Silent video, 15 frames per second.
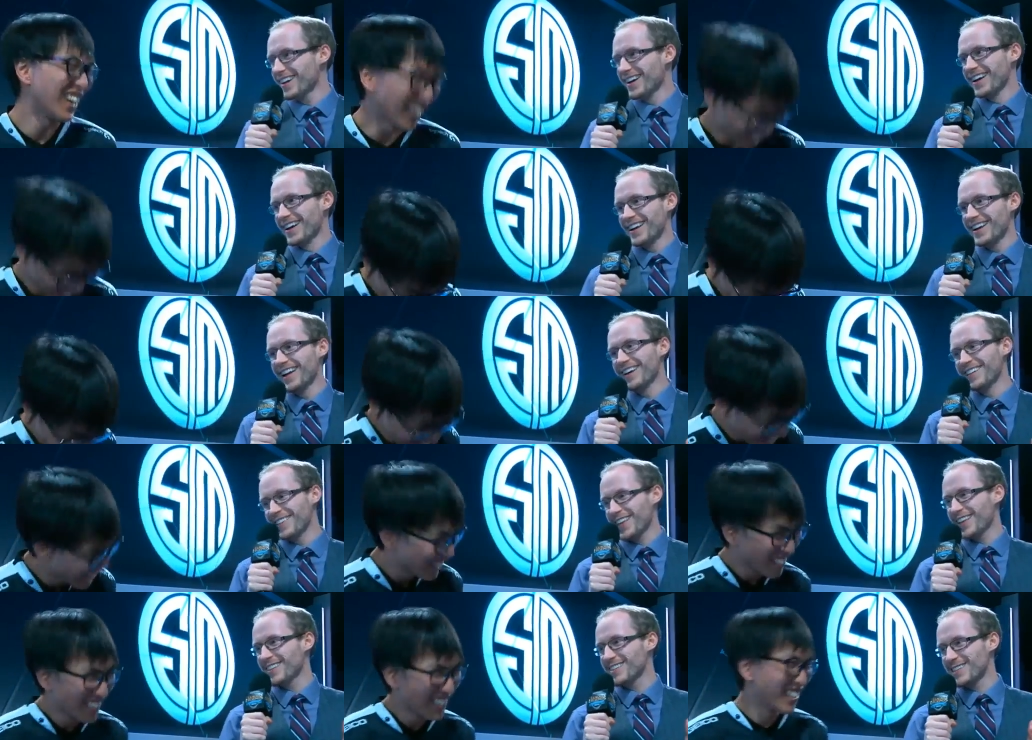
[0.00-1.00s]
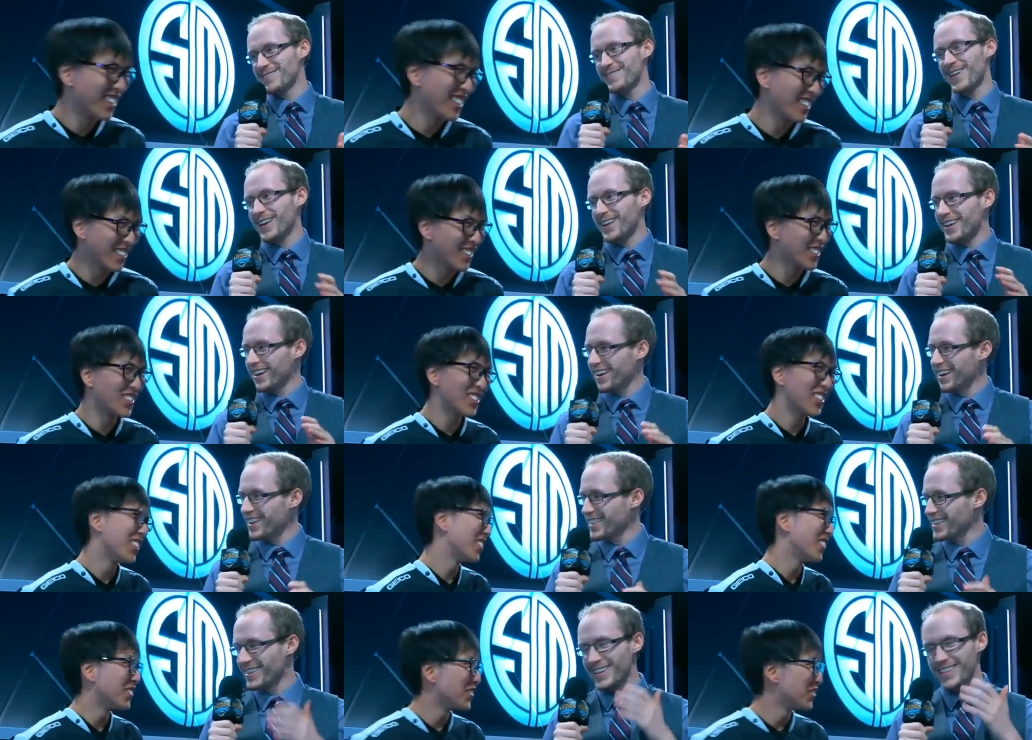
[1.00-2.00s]
Speaker 1: You know, they, it seemed like uh,
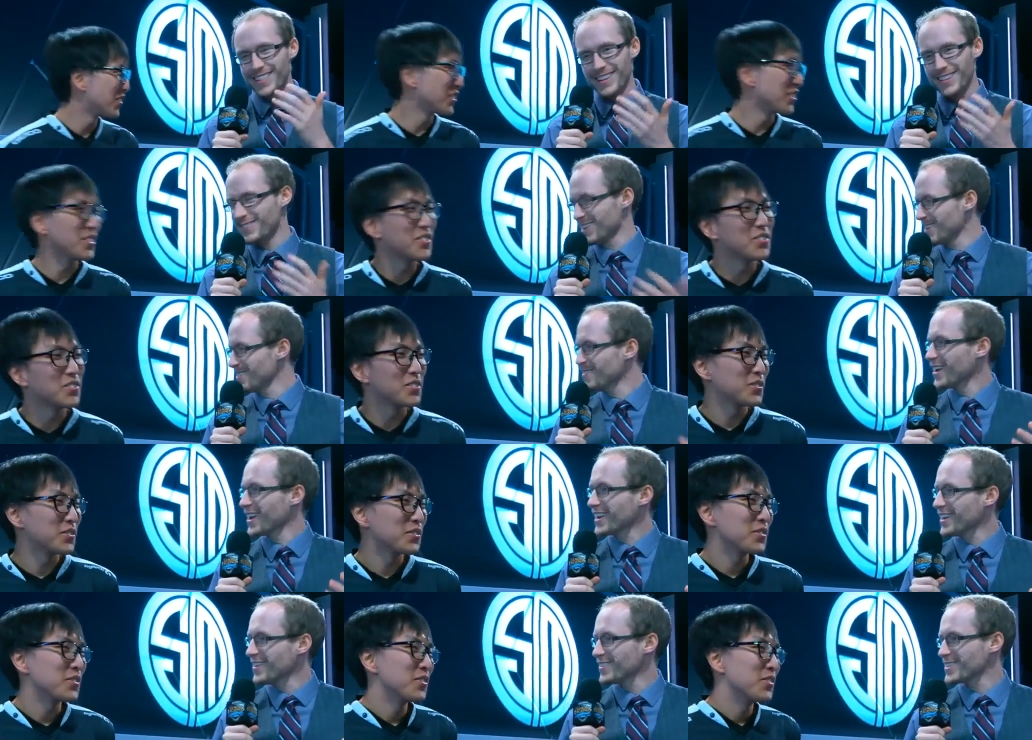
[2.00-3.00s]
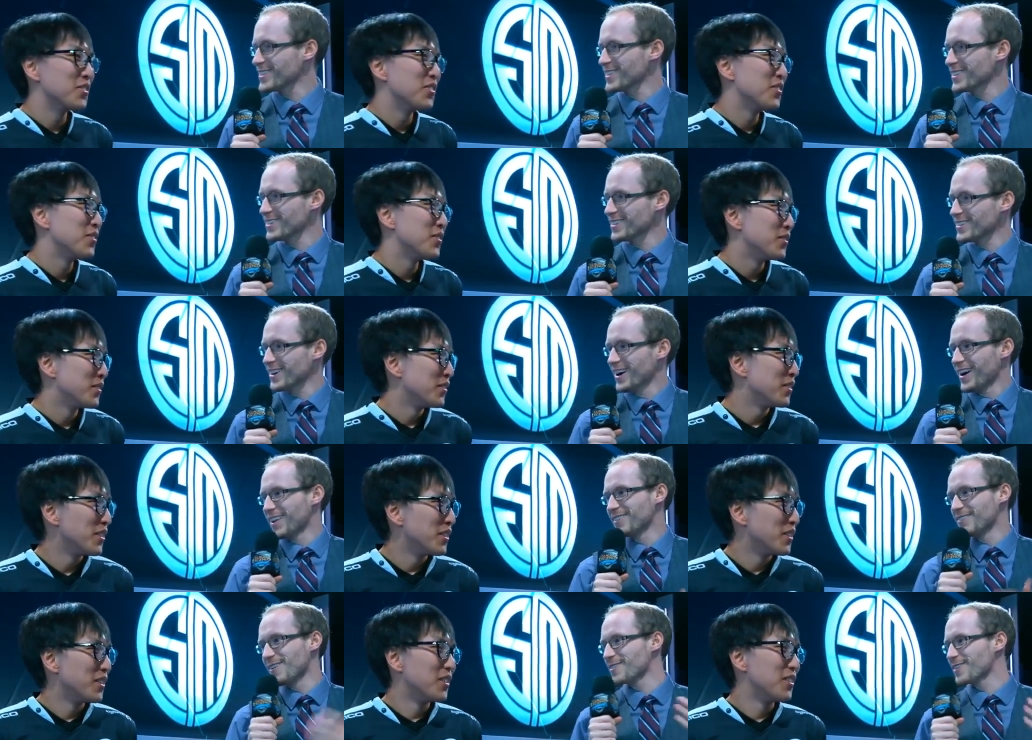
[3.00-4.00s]
they, were, they didn't want to give it to you. You
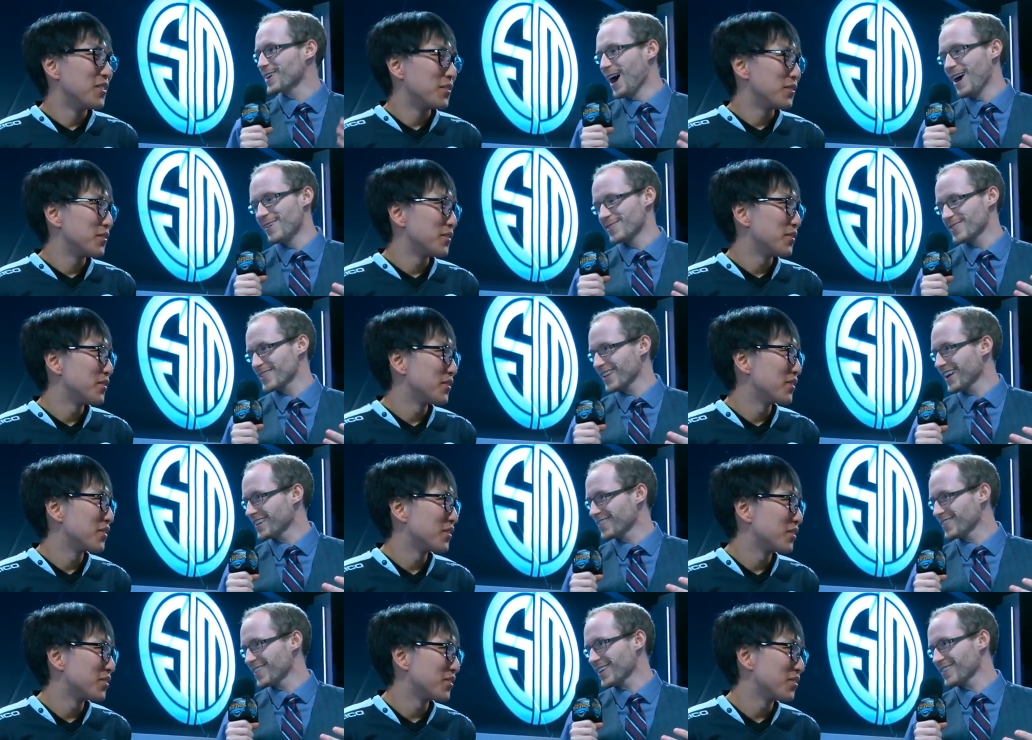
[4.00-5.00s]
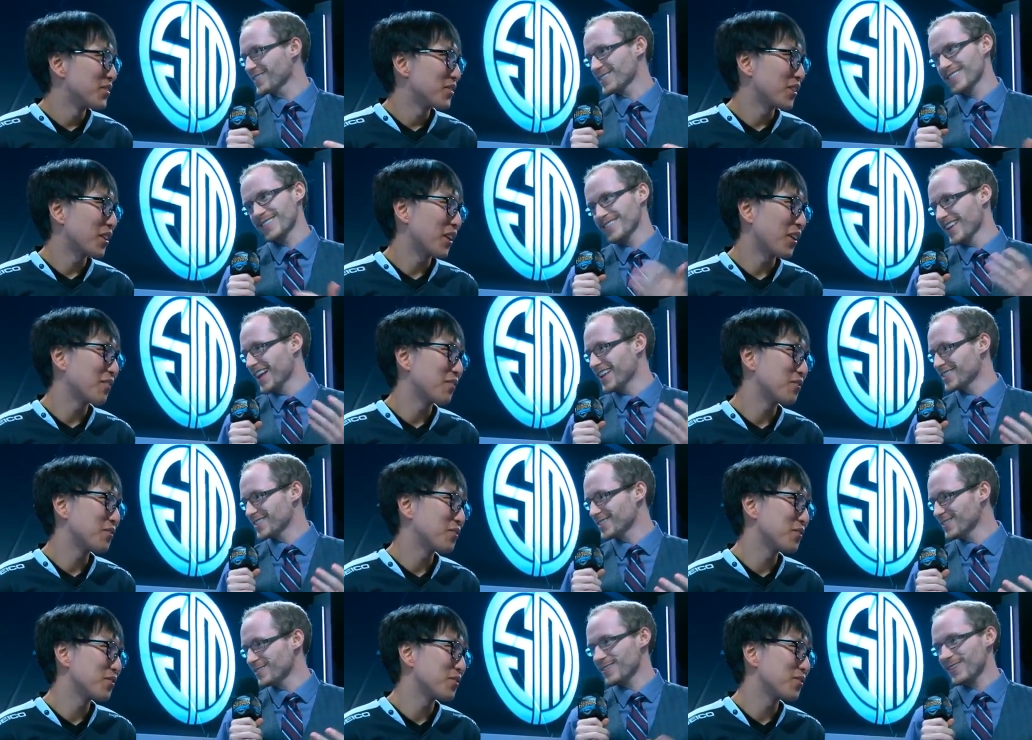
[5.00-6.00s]
know, what were comms like? Were they, was it
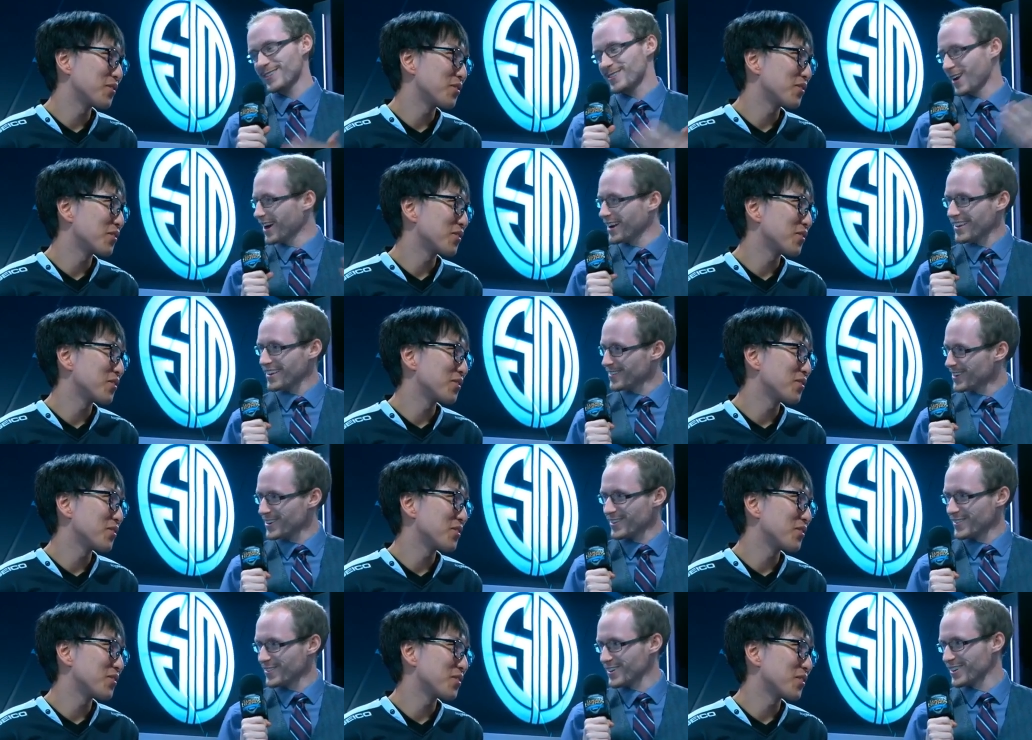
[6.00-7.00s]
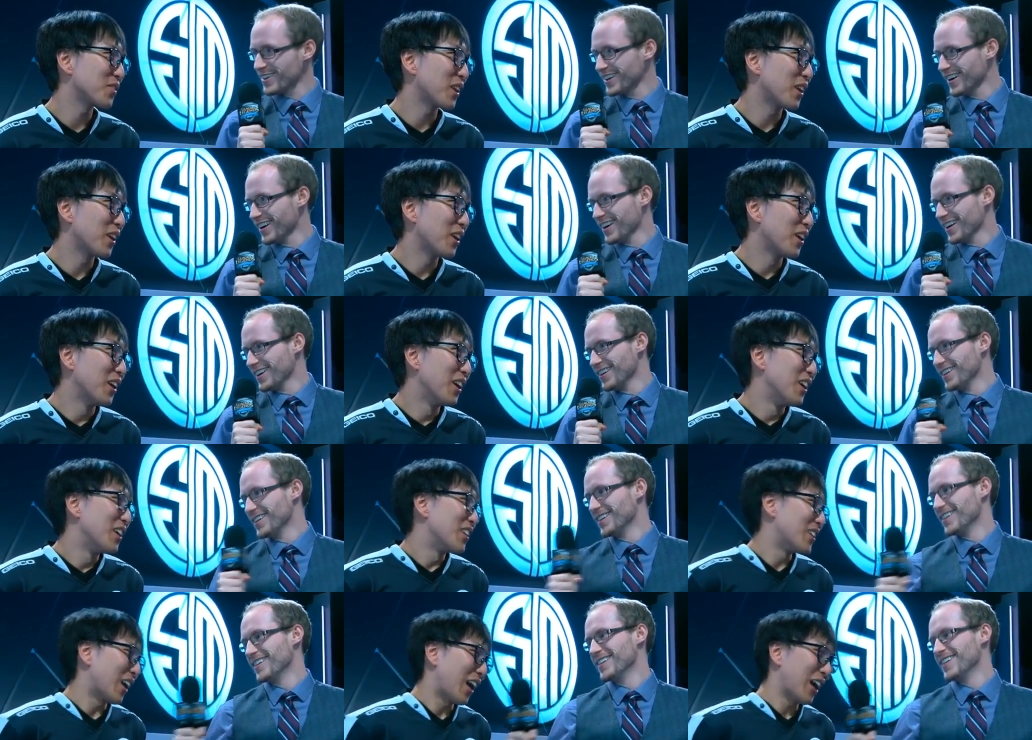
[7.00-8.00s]
intentional? Were they trying to give it over?
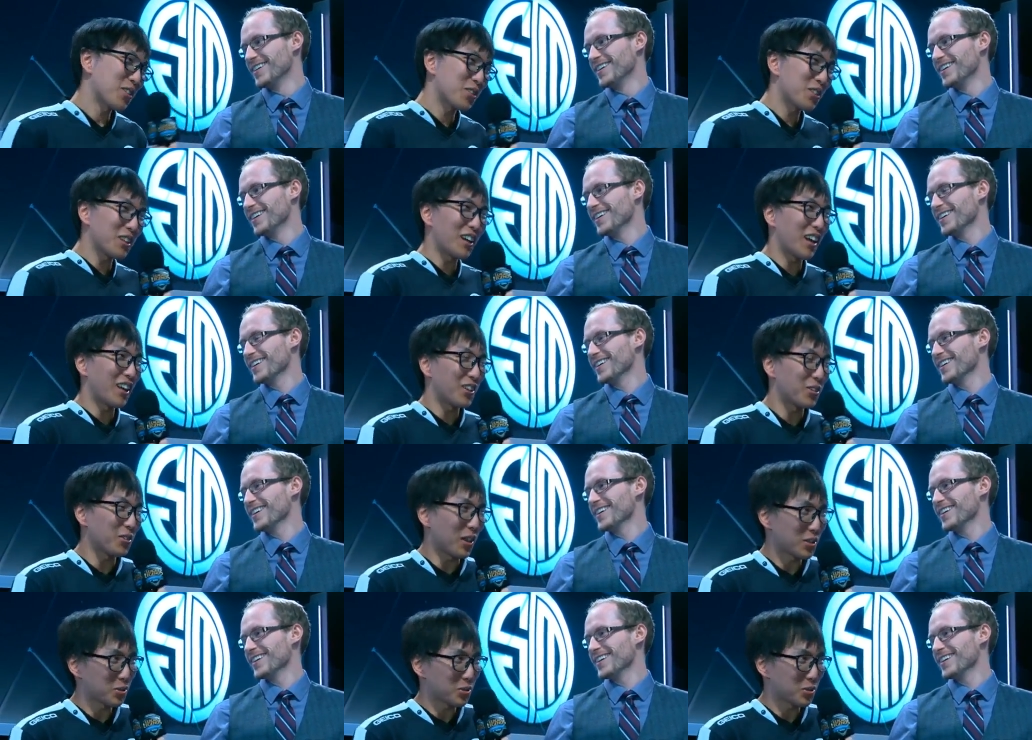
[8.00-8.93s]
actually, as we